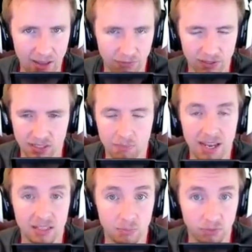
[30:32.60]
effort to
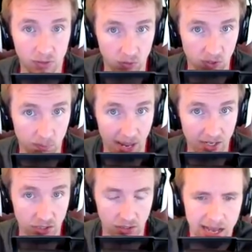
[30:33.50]
make them feel
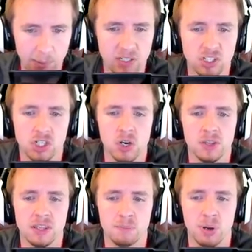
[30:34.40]
special, I would ensure
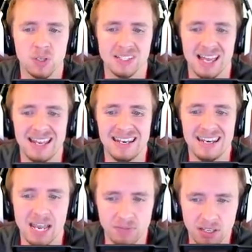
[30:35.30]
that the bonds are
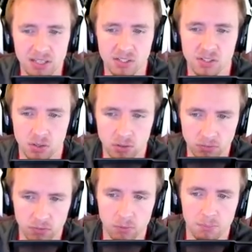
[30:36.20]
never sold
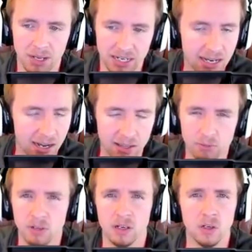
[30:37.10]
for money
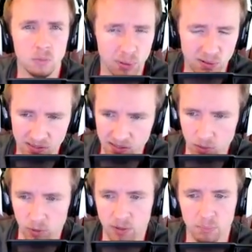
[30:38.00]
either in loot boxes
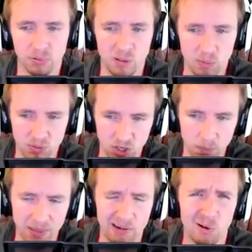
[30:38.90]
or in the premium
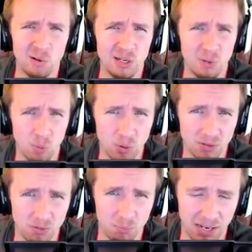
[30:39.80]
shop, and they're only
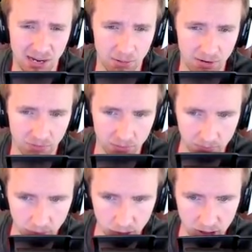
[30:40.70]
awarded for player effort.
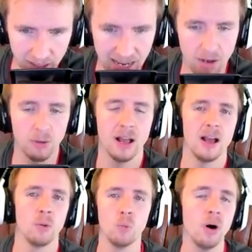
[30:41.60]
Now,
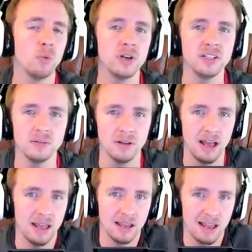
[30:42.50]
what would
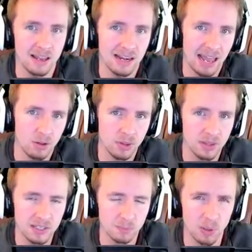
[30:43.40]
I, I allow
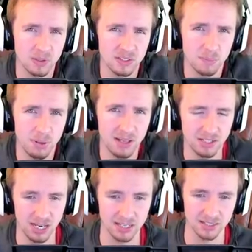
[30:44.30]
these bonds to
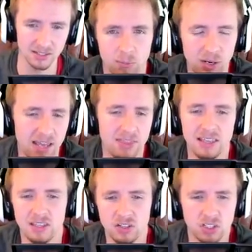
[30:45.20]
purchase? Well, I
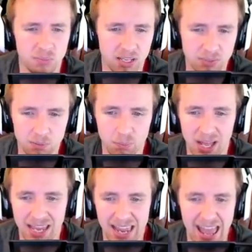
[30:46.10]
think that you should be able to
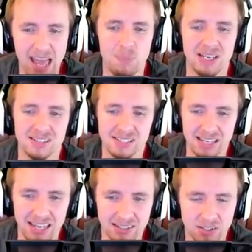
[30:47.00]
buy epic
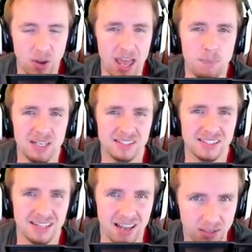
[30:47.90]
skins or epic
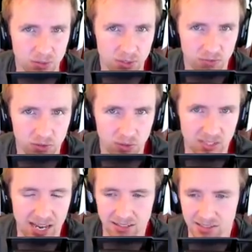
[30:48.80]
styles for your
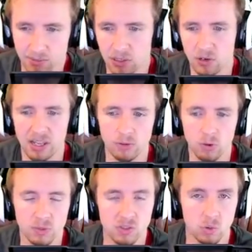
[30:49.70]
tanks, a lot like
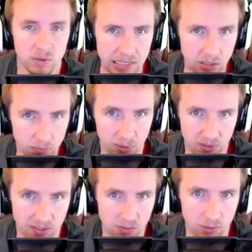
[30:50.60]
what we saw in the loot
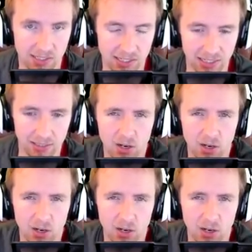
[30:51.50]
boxes recently.